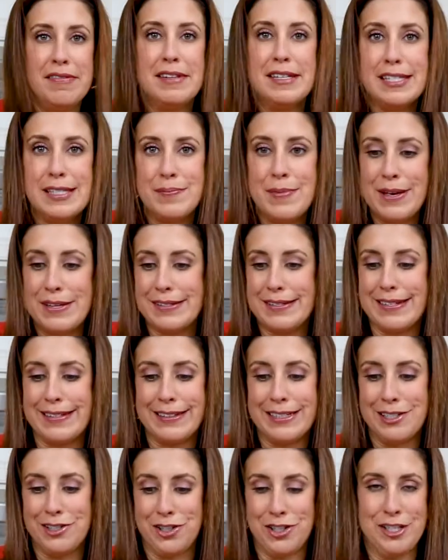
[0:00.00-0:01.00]
This smells
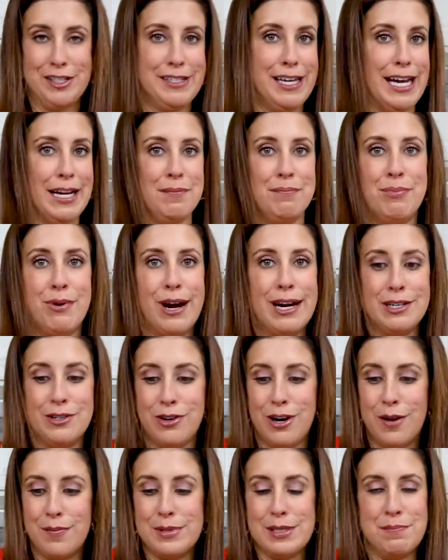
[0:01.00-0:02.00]
delicious, like
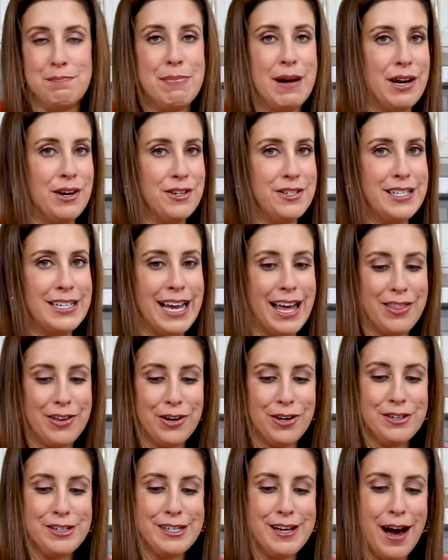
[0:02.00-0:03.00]
breadcrumbs and butter
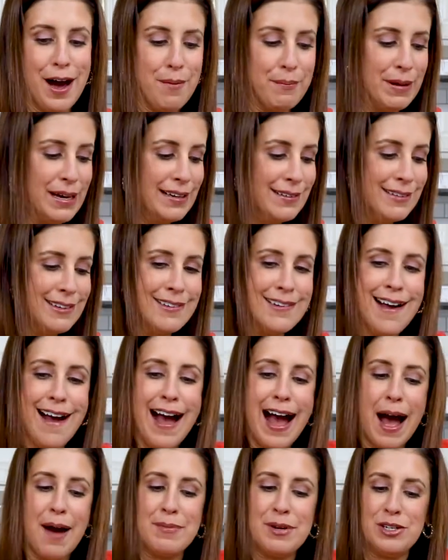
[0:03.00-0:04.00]
together, yum.
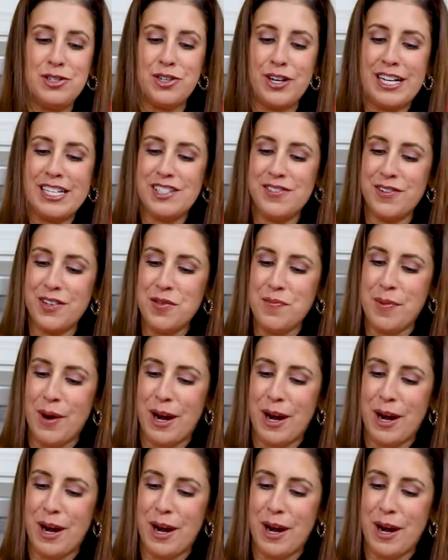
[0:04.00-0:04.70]
I'm gonna transfer the